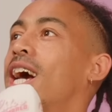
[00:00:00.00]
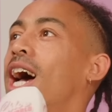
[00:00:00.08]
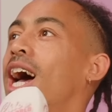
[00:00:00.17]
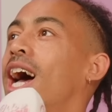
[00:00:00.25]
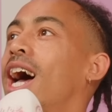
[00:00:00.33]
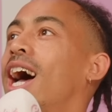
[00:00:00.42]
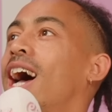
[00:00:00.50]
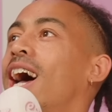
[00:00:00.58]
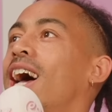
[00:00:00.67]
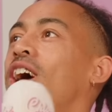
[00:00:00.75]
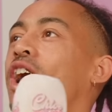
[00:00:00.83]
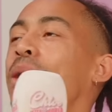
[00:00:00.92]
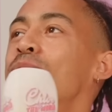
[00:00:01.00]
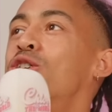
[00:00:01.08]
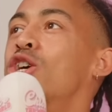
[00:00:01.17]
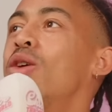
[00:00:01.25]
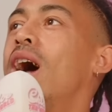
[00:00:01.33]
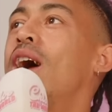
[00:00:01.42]
I'm
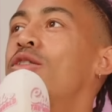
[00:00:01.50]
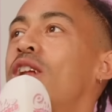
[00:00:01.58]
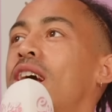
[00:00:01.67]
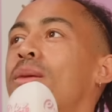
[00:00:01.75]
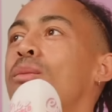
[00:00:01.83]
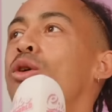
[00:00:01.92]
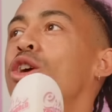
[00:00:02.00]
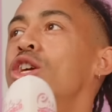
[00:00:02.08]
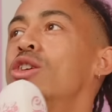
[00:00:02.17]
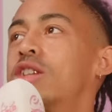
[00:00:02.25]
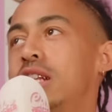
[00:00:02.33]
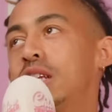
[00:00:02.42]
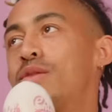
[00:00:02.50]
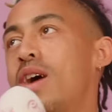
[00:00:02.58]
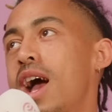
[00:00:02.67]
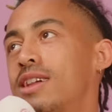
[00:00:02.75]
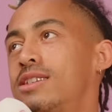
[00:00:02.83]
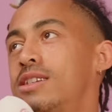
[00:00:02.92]
sure I have like a more useless
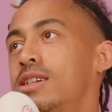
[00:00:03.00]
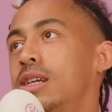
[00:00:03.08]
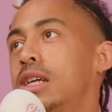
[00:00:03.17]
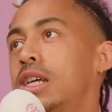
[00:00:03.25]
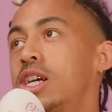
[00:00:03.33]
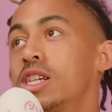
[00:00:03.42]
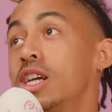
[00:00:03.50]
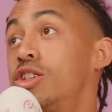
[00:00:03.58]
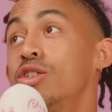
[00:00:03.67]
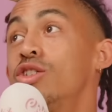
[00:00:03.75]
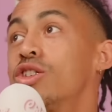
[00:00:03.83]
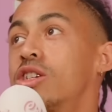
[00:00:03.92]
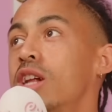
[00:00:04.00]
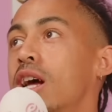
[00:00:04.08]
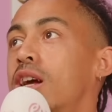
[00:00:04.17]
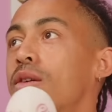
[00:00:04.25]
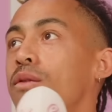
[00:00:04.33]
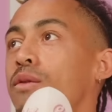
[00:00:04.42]
fact. Because I do just
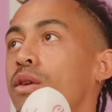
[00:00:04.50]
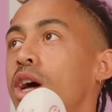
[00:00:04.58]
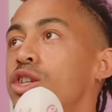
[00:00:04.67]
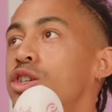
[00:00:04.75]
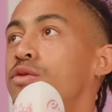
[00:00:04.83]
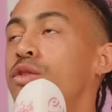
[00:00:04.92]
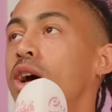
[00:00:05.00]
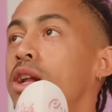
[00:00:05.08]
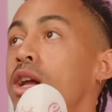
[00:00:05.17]
like, I just find...